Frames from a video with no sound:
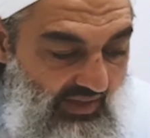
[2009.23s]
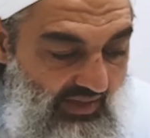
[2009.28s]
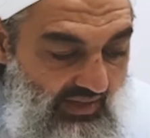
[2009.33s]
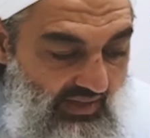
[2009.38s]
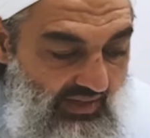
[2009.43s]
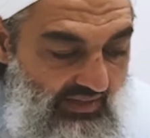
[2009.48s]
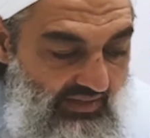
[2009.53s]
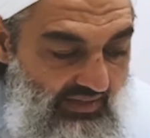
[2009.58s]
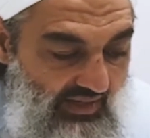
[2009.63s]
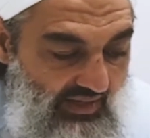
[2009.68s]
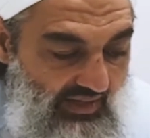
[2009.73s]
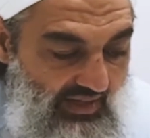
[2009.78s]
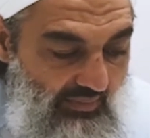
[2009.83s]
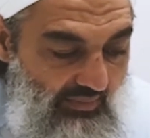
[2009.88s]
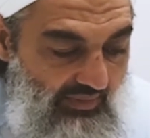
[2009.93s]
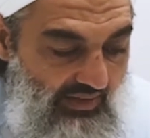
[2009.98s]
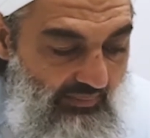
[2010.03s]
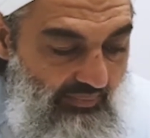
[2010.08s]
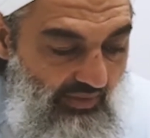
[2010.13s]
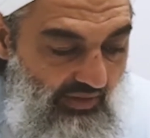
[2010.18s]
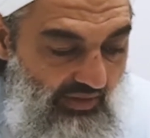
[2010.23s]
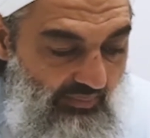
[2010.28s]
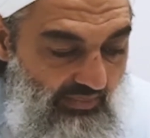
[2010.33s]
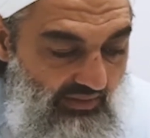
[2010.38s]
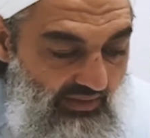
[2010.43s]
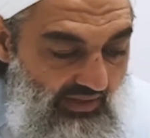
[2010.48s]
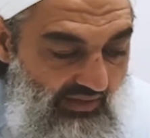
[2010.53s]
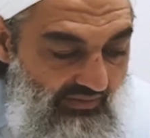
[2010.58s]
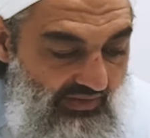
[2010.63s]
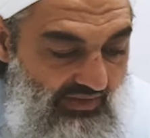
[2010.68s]
It is incumbent upon a
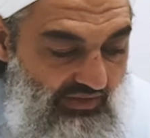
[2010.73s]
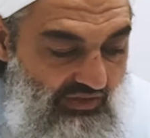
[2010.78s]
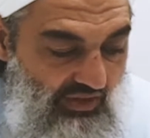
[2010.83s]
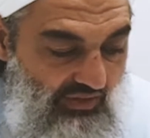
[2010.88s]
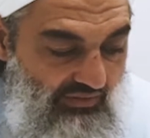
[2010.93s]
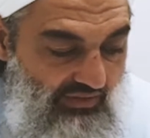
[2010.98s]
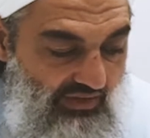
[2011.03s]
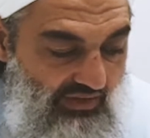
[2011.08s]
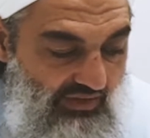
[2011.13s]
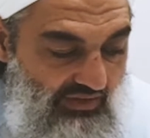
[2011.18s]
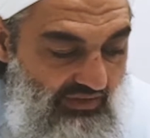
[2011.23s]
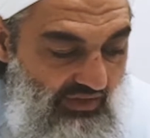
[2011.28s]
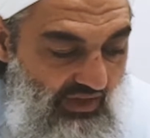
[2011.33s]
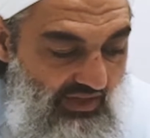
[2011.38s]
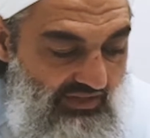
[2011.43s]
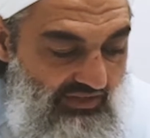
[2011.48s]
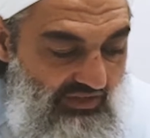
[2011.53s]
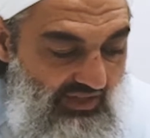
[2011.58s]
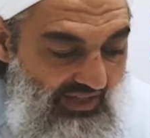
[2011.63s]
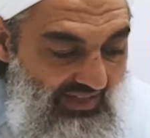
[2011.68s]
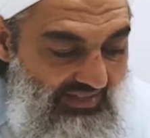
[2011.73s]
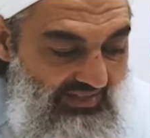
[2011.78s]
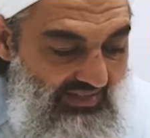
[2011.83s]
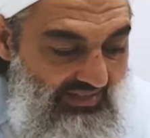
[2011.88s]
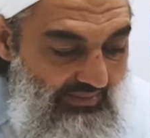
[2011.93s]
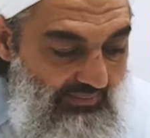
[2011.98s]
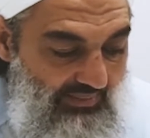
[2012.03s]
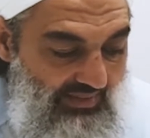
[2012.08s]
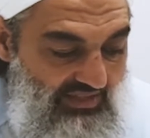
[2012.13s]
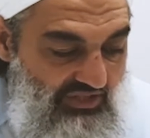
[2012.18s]
believing servant who desires to enter
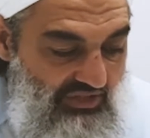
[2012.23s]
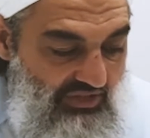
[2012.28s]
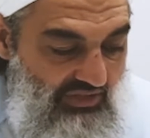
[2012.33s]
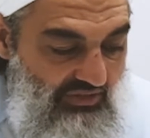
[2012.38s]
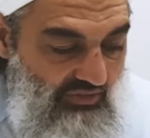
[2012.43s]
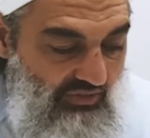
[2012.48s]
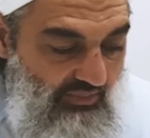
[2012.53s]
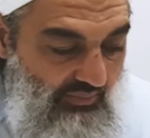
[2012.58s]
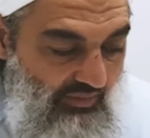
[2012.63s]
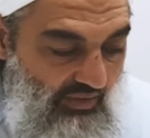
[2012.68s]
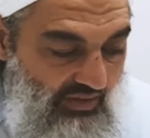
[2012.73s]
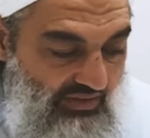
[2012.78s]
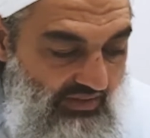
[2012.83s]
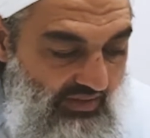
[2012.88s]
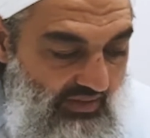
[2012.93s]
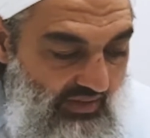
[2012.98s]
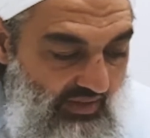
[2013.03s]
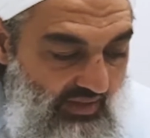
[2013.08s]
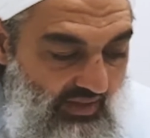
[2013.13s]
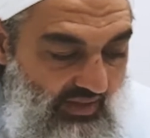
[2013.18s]
the masjid or the mosque